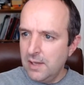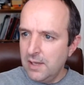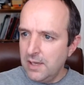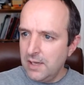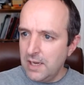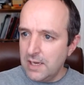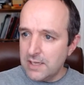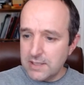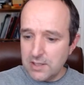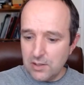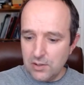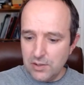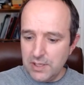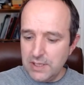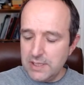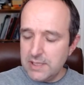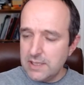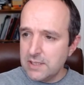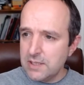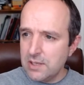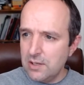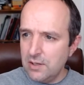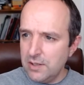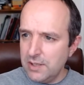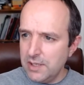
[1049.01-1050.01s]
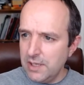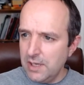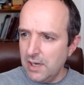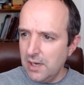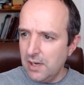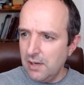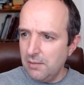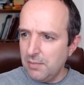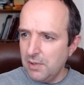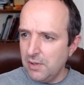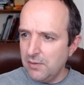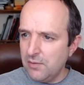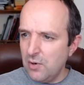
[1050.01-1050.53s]
Yeah, so I need to tidy
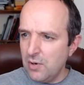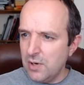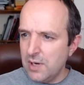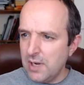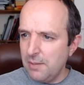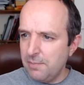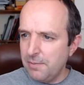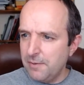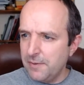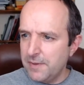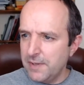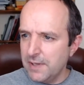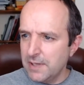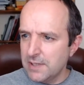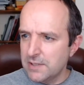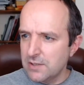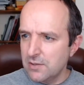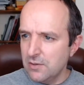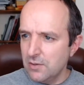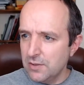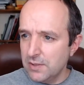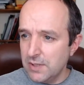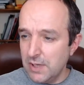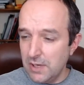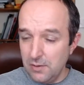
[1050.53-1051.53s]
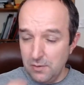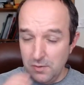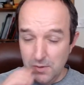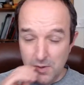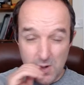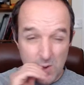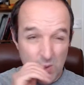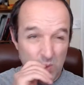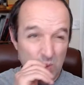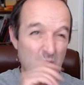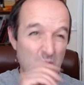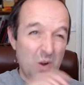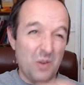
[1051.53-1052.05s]
up. I've got a couple of things I've got to go.
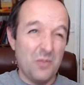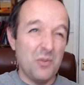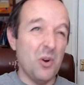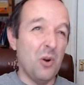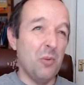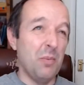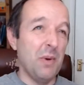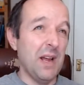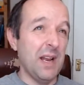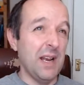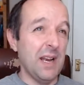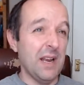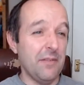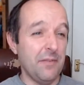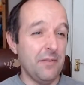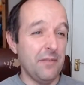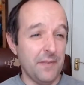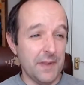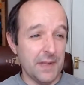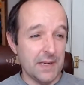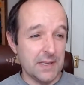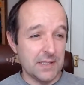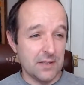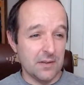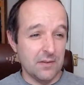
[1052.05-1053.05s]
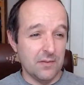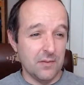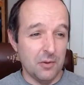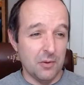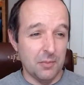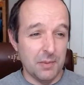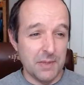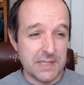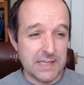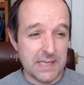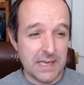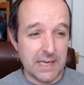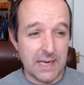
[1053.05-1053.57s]
Well, I've got about 11 things that have got to
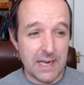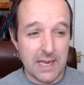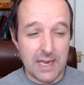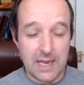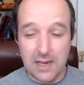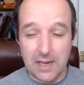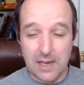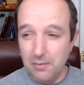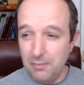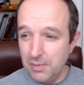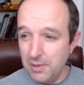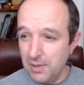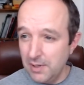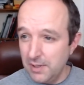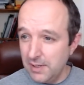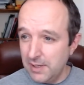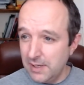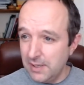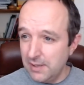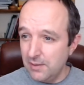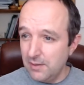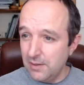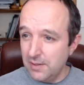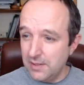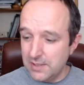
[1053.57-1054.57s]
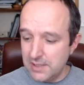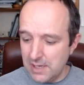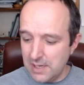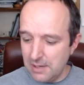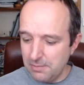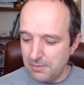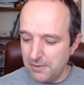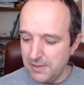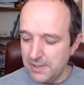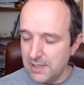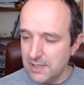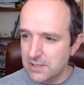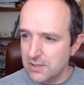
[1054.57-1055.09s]
be sent out, but a
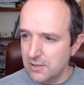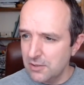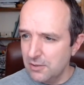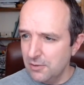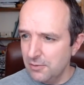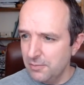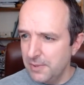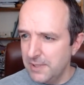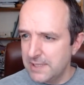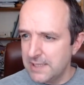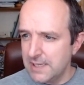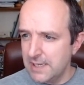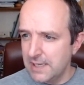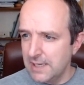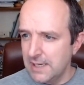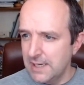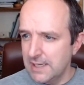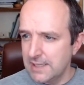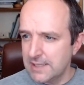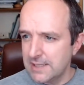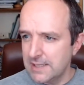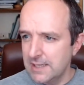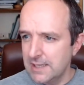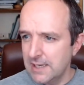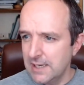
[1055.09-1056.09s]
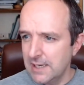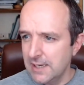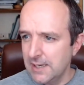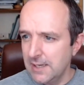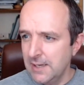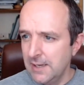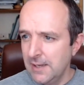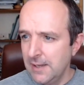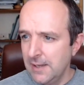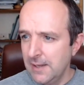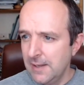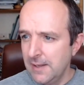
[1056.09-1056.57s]
couple of things that will be sent out today.